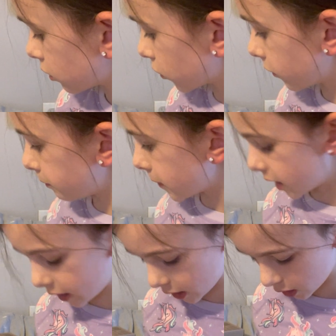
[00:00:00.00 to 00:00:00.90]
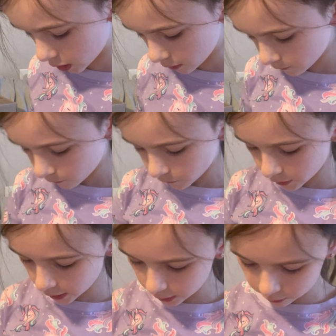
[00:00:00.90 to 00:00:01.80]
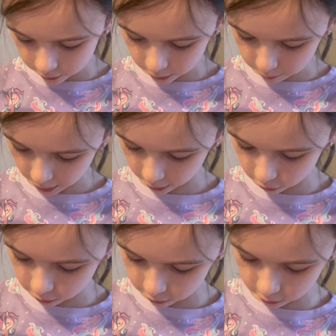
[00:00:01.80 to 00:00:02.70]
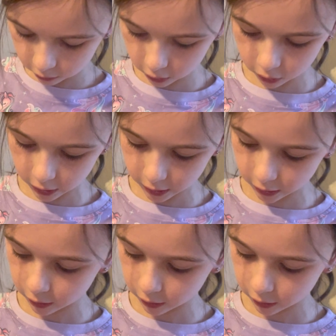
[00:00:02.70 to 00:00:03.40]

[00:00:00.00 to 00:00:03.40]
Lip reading: with Minnie and Daisy Mouse. Okay.